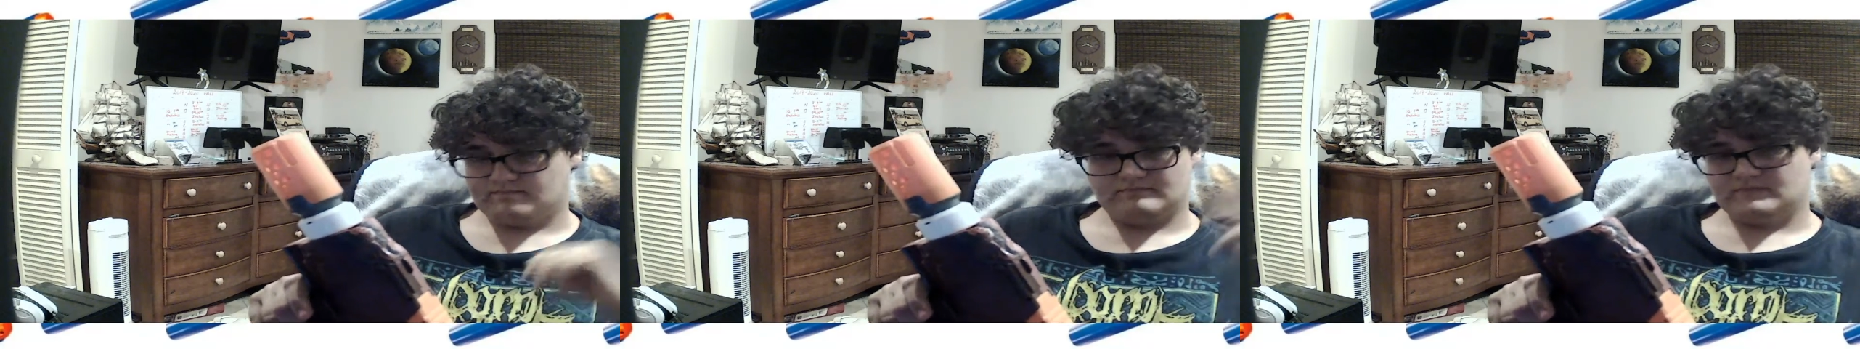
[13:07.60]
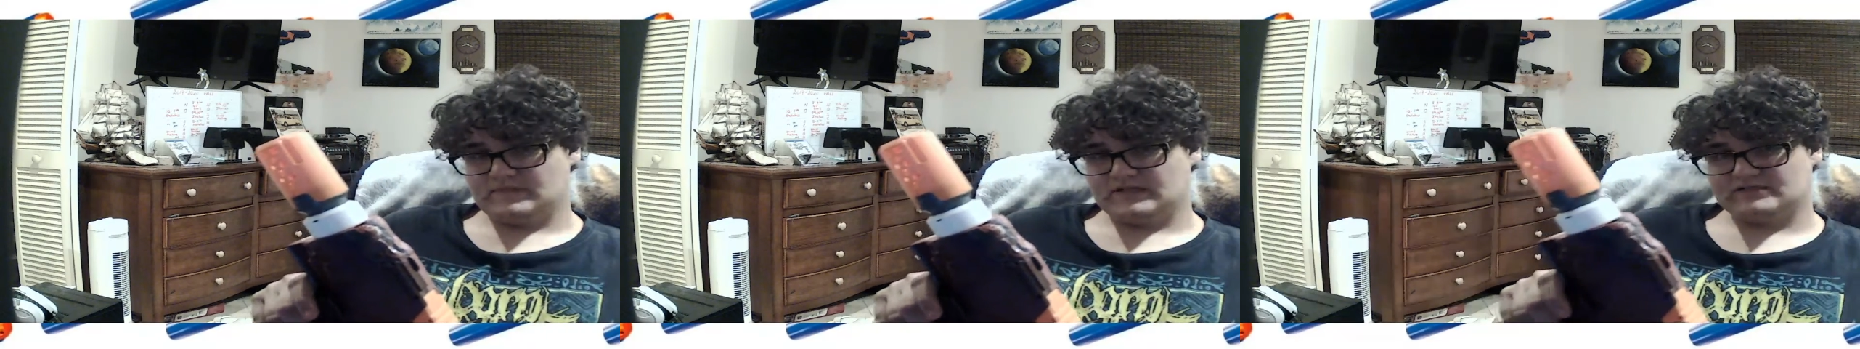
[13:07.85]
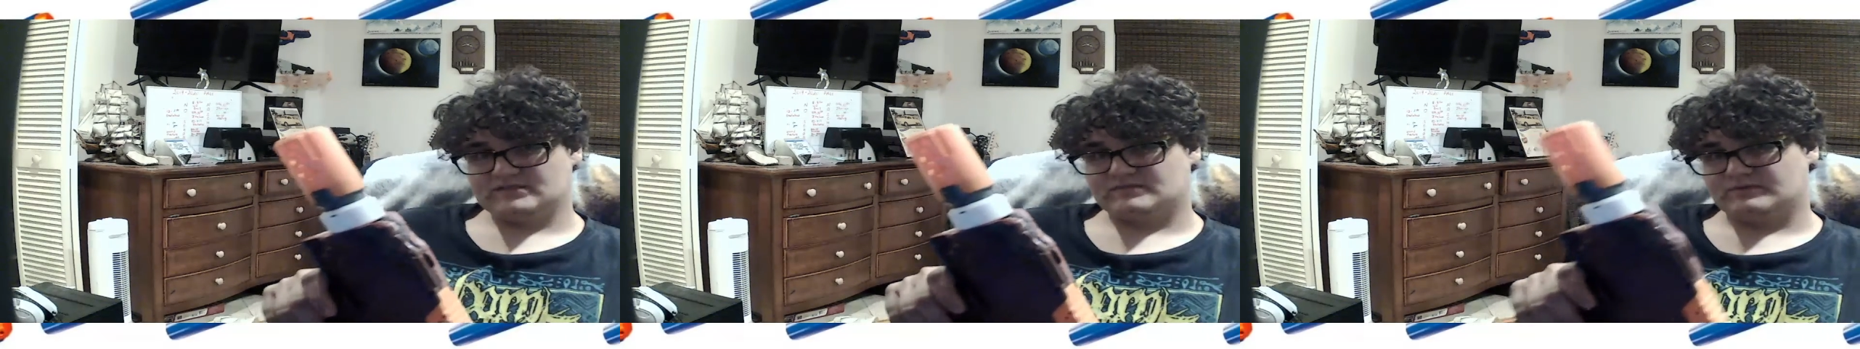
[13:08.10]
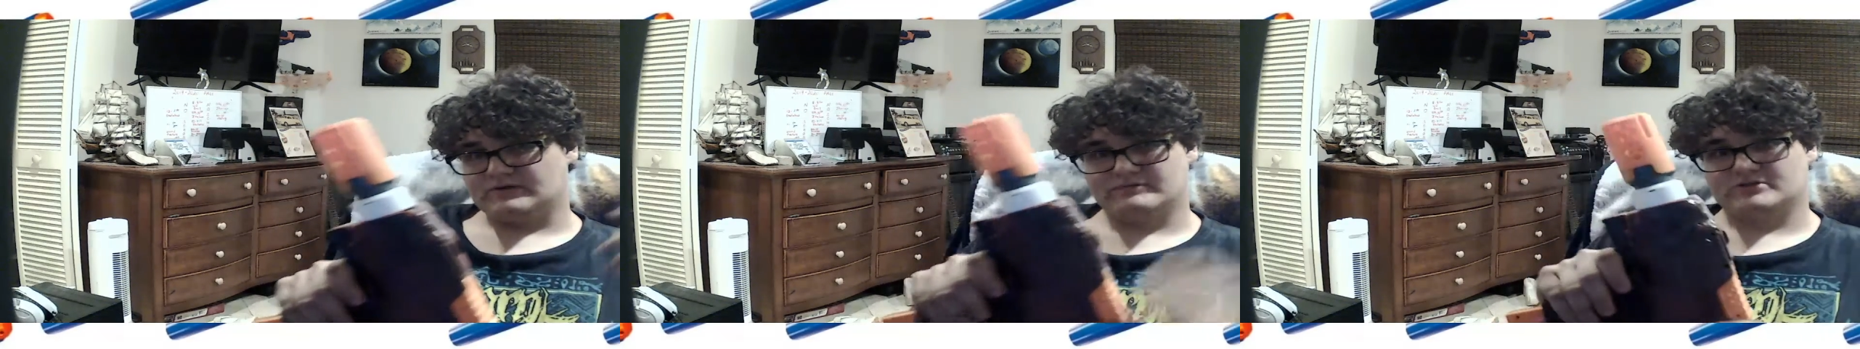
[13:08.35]
That's
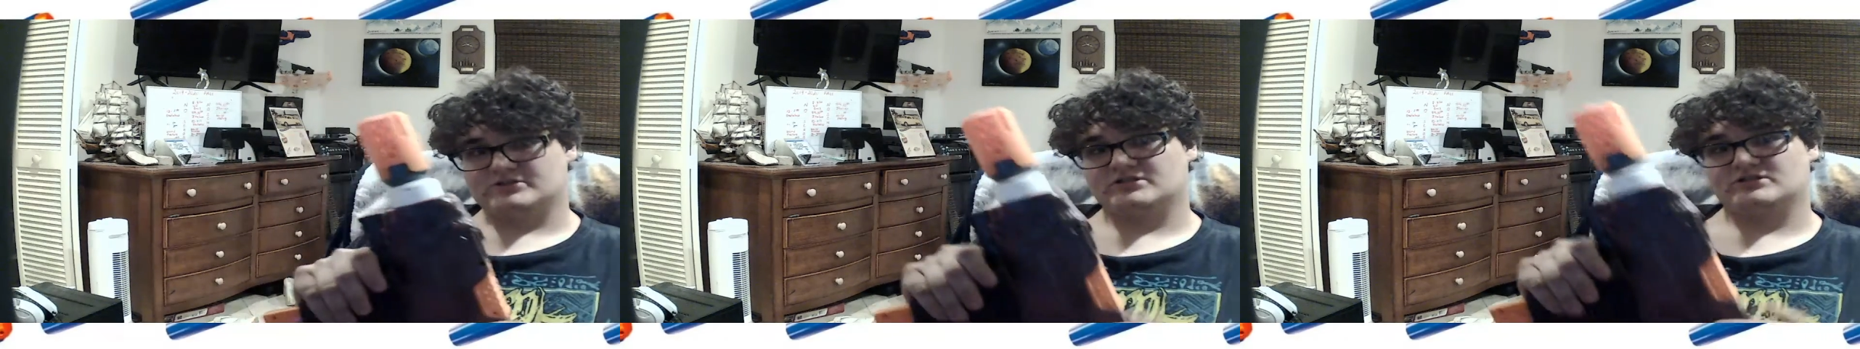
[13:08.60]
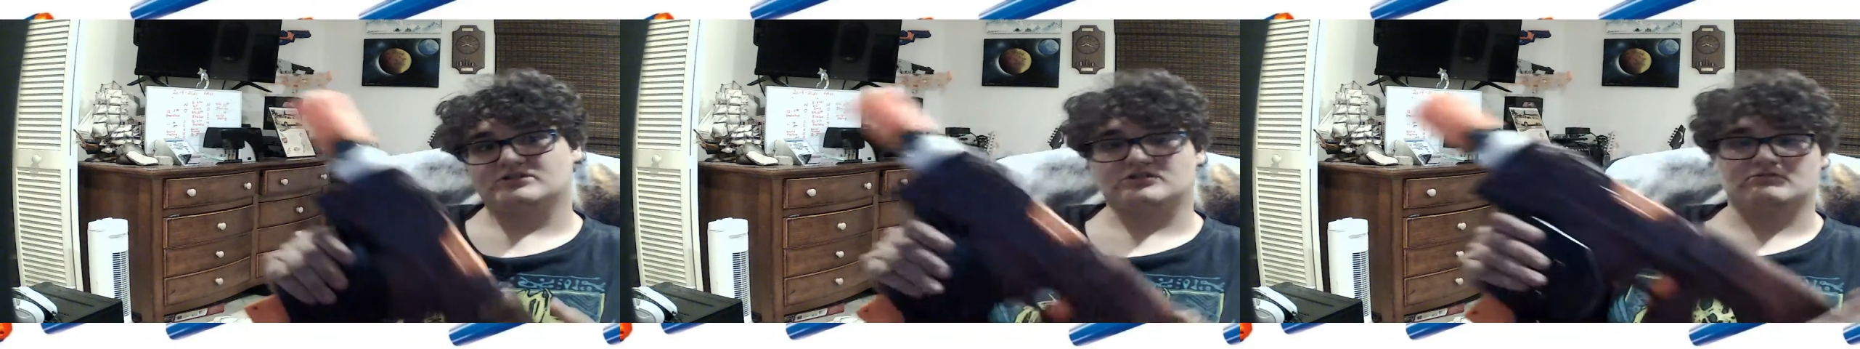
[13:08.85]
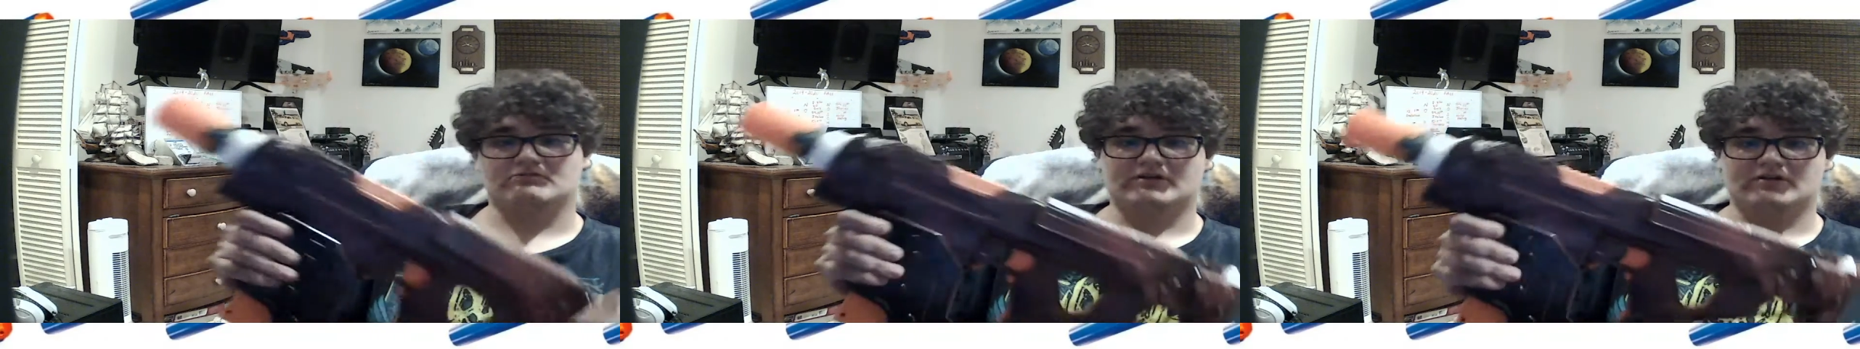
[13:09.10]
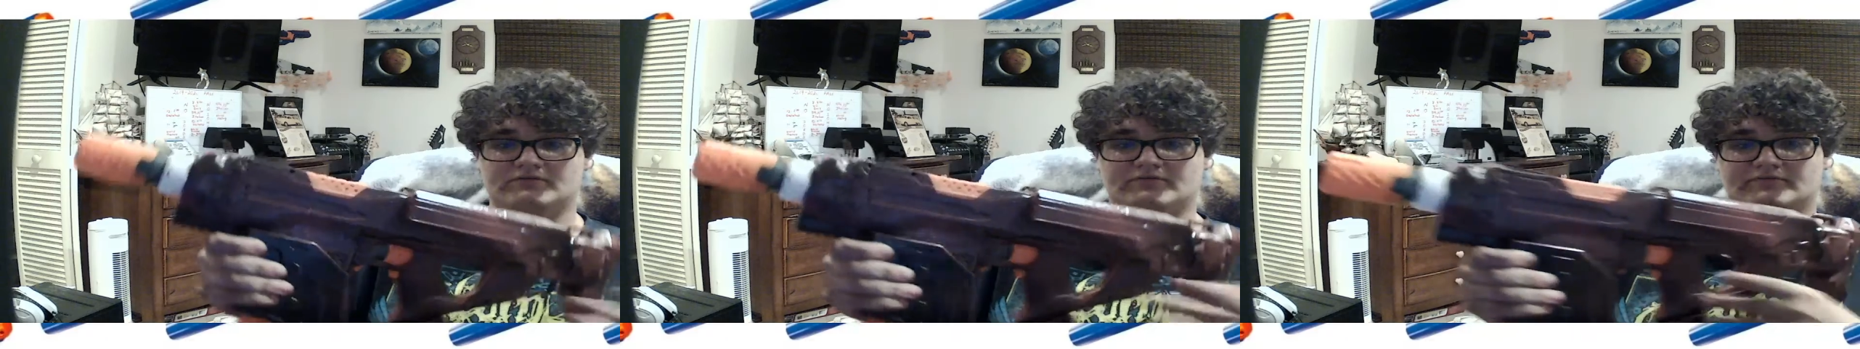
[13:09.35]
pretty much it. Just a quick
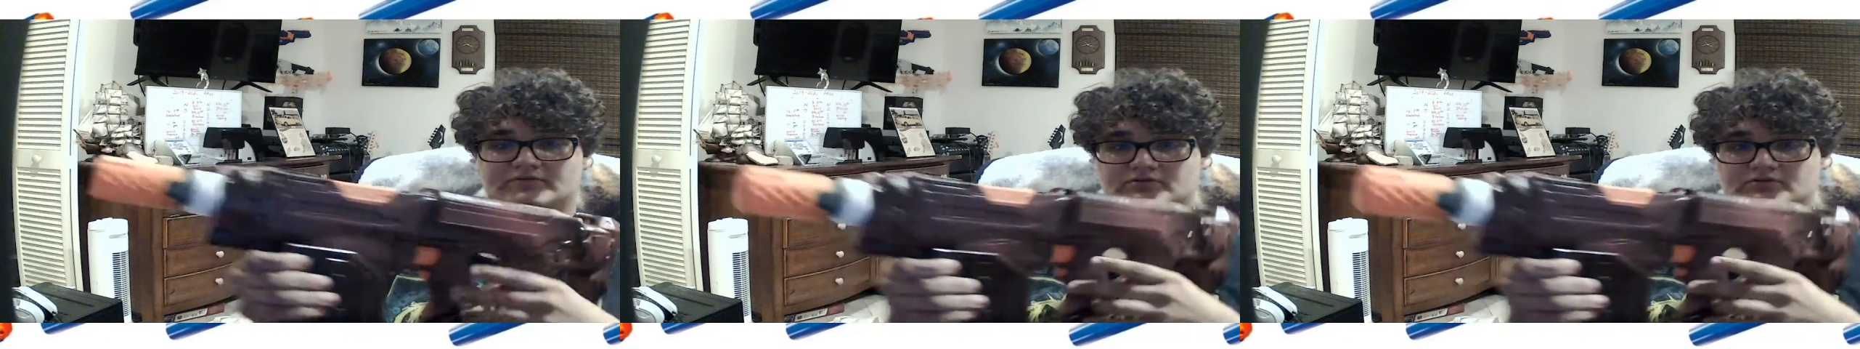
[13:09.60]
overview